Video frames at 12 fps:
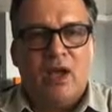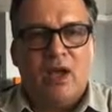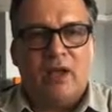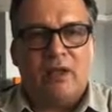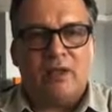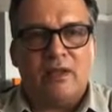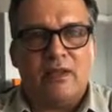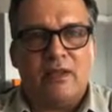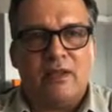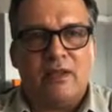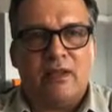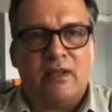And
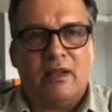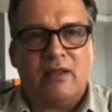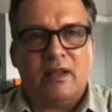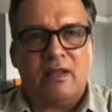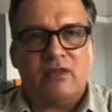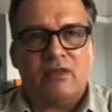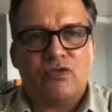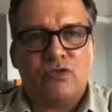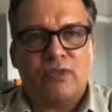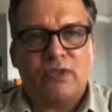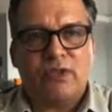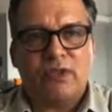in that
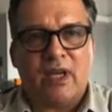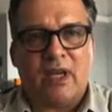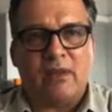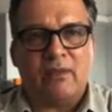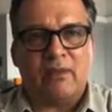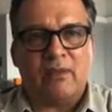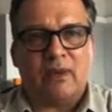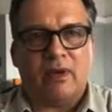tumult time,